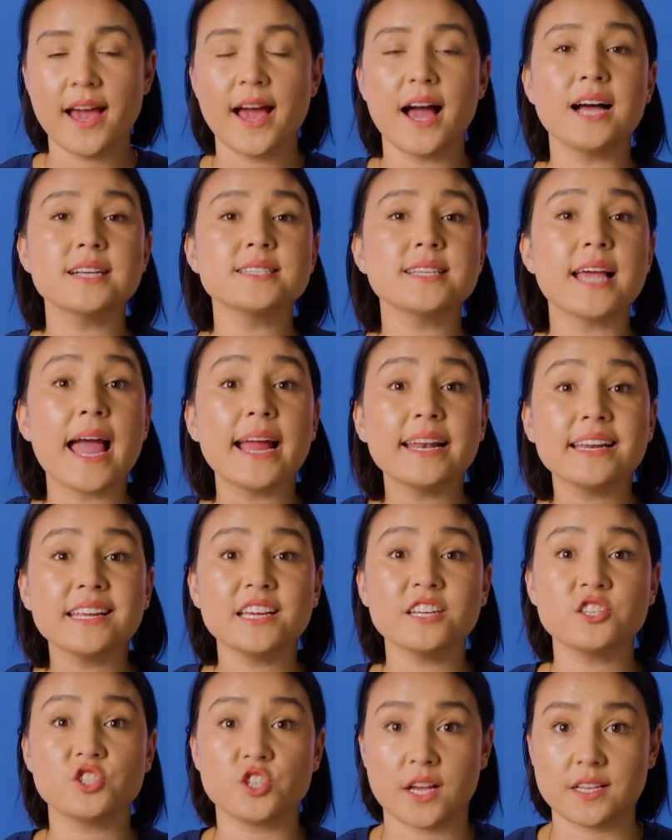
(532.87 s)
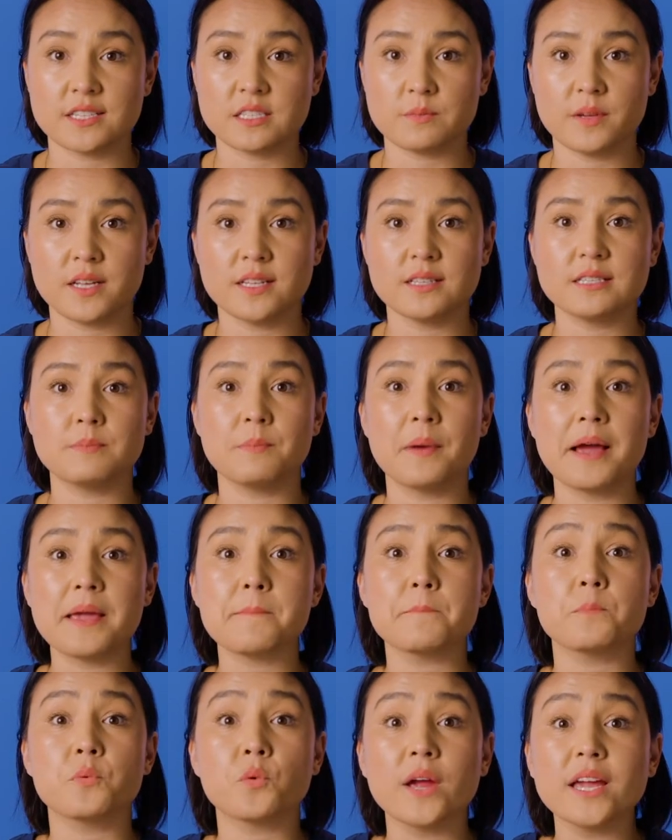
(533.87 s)
as any adjustments
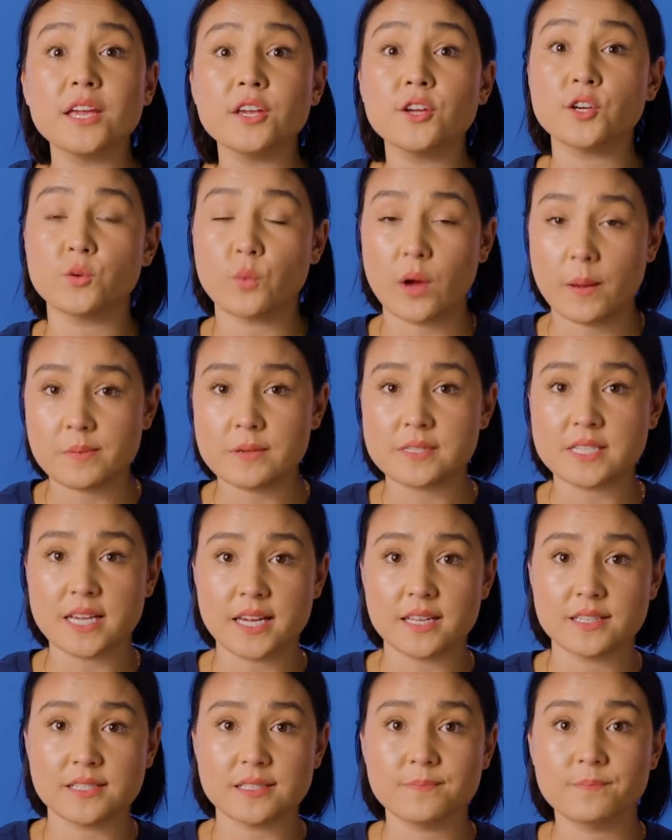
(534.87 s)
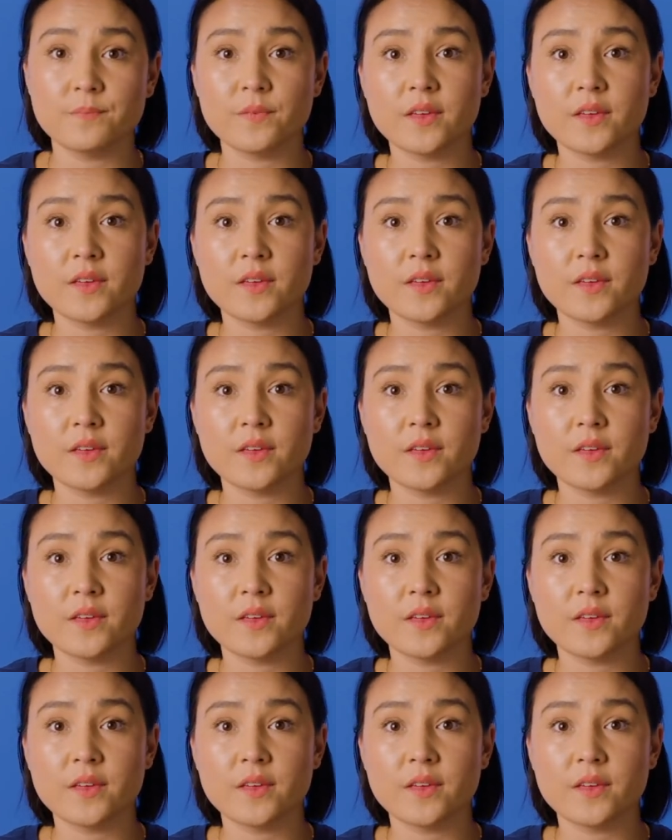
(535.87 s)
might break your website.